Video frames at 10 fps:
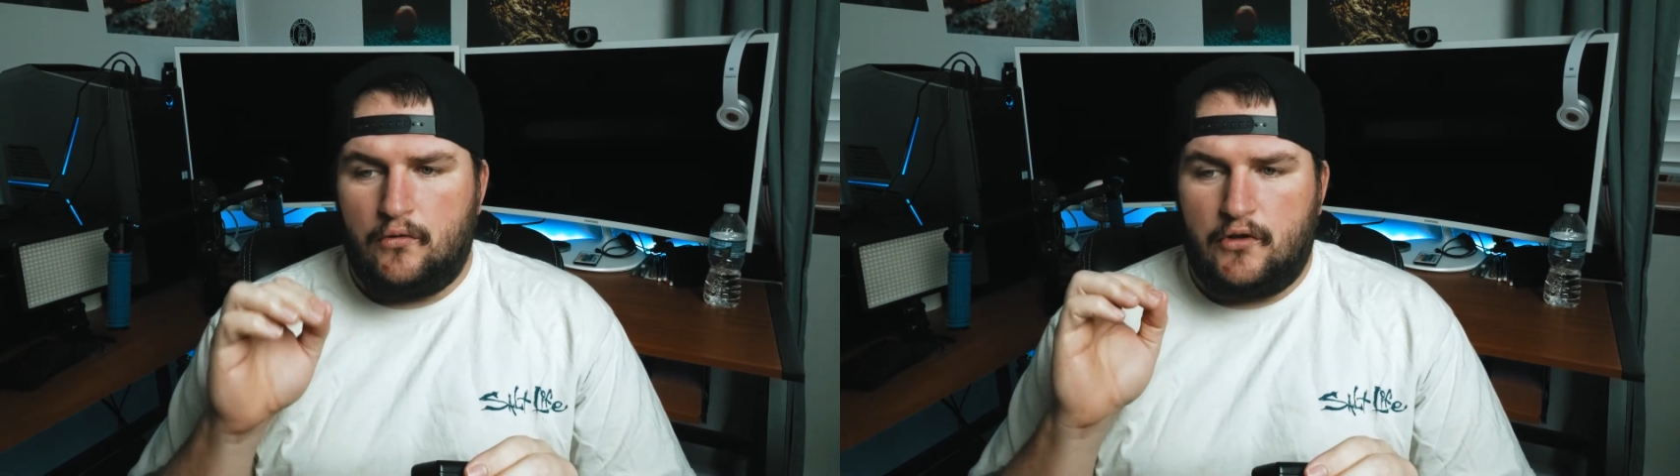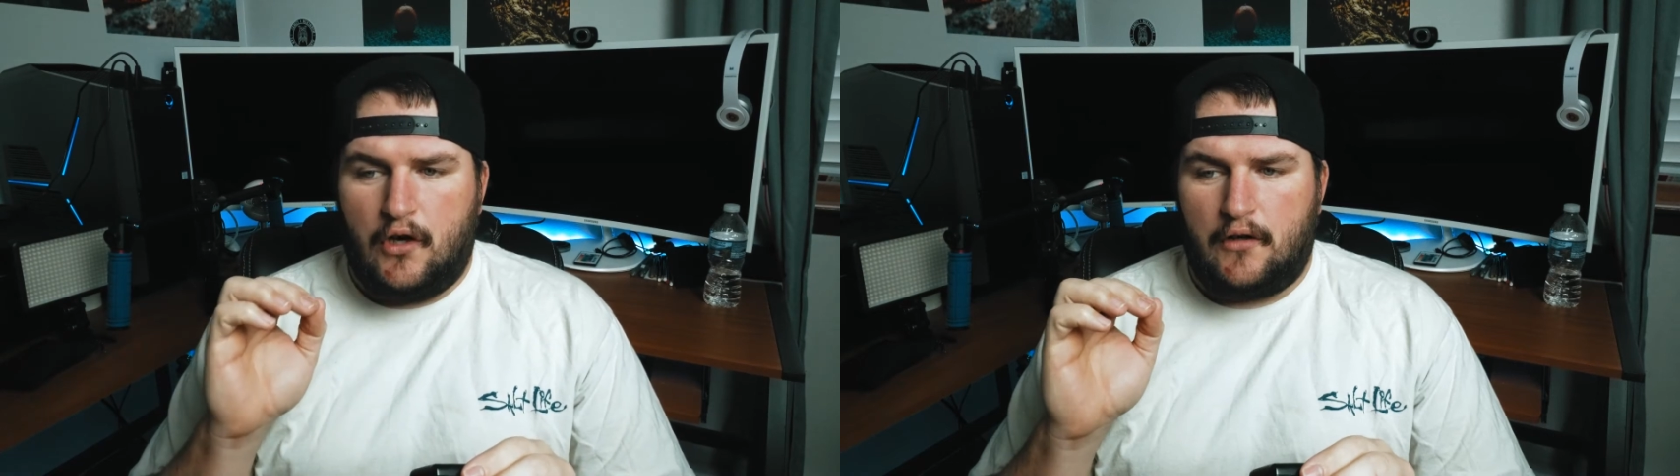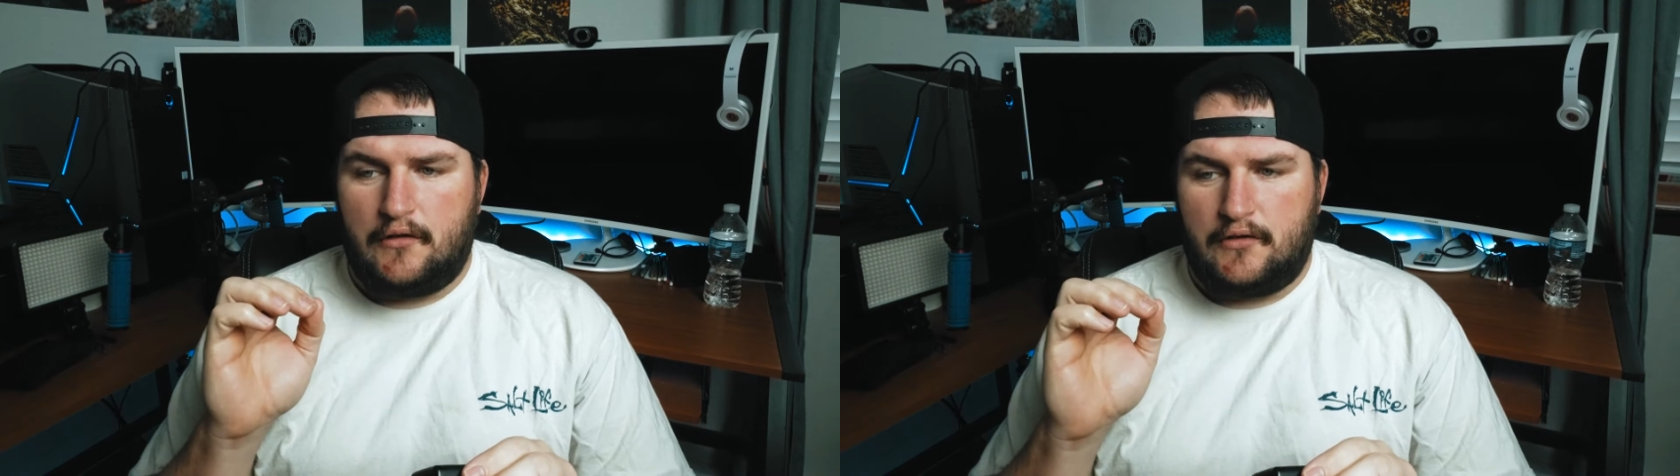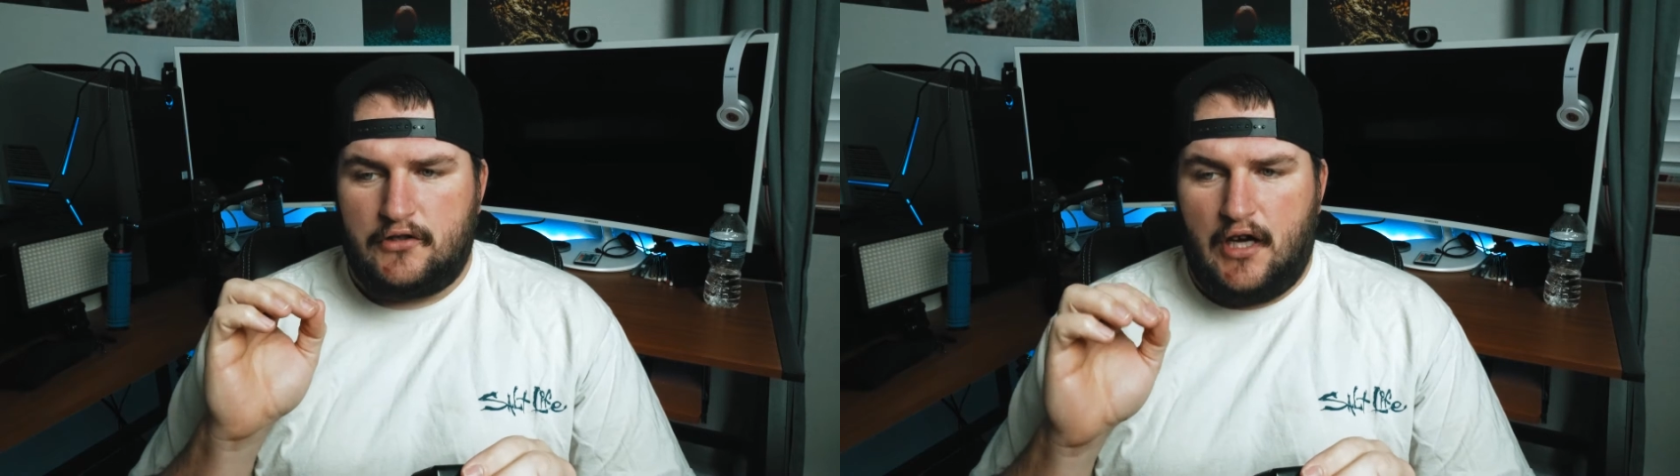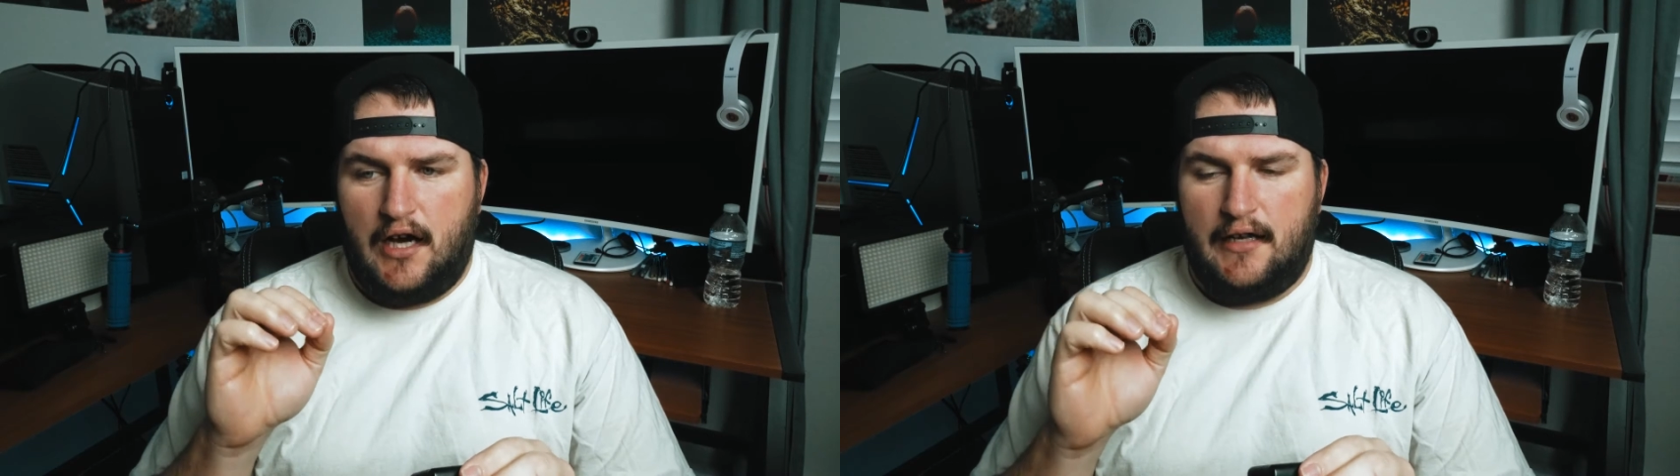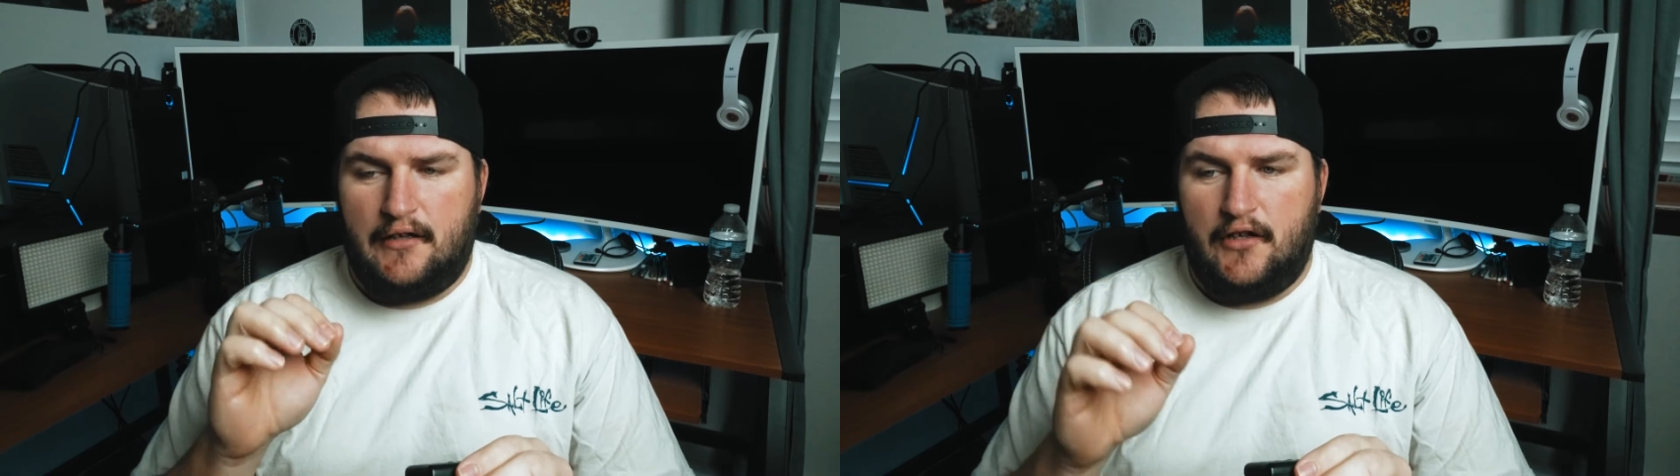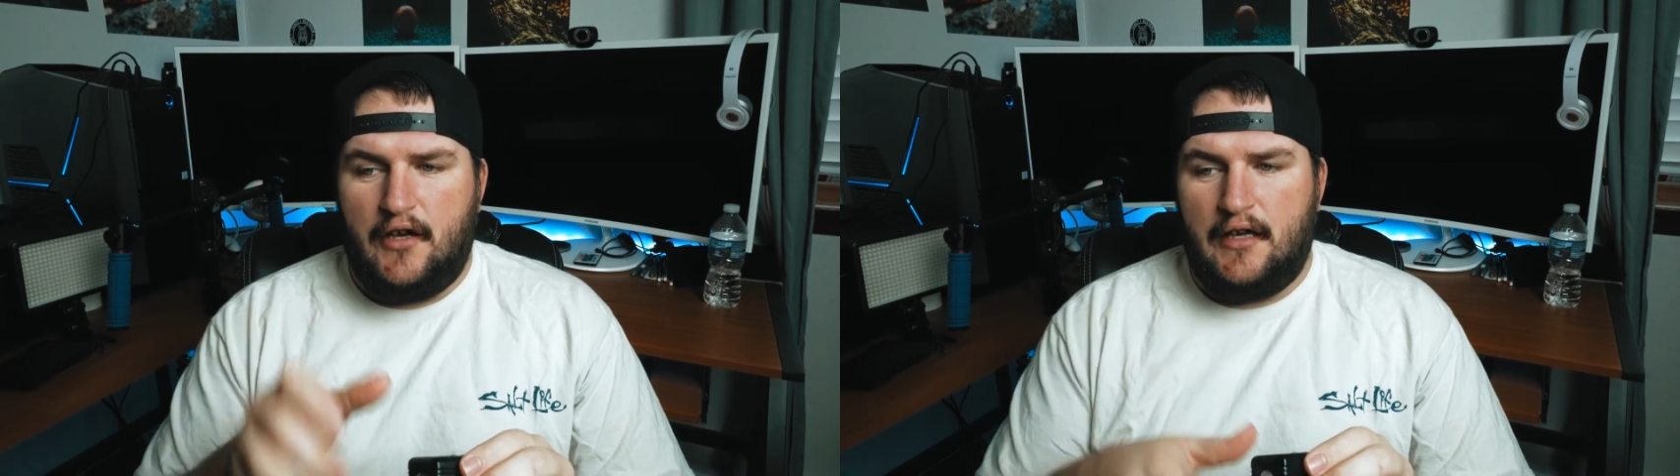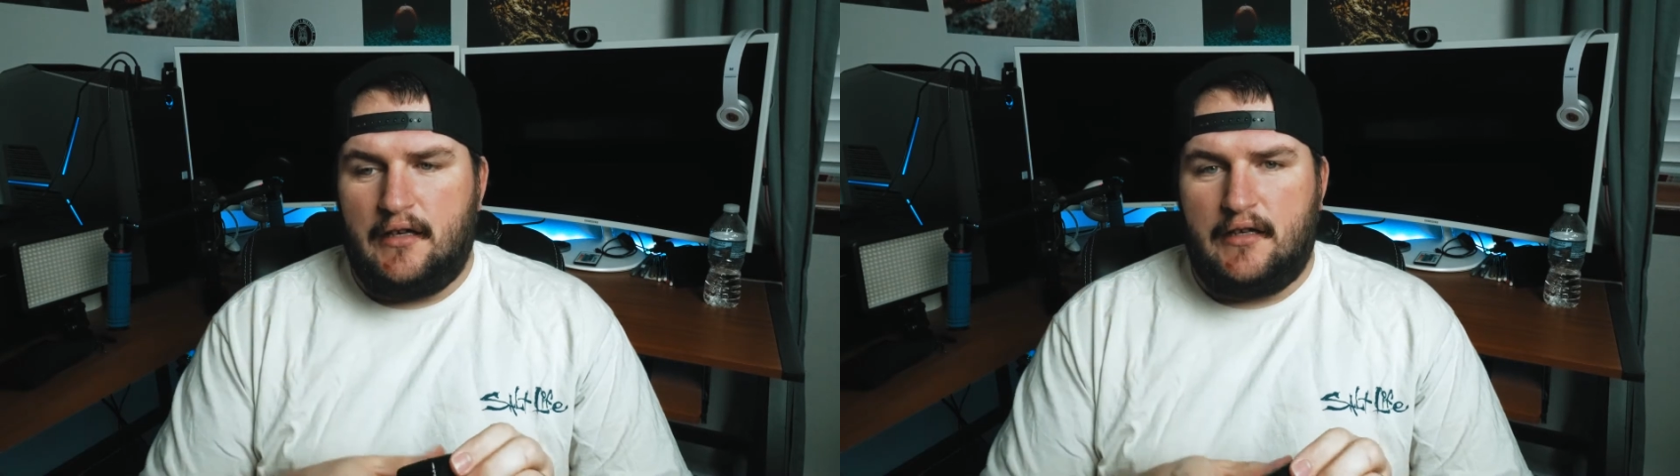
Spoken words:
dark shot at night,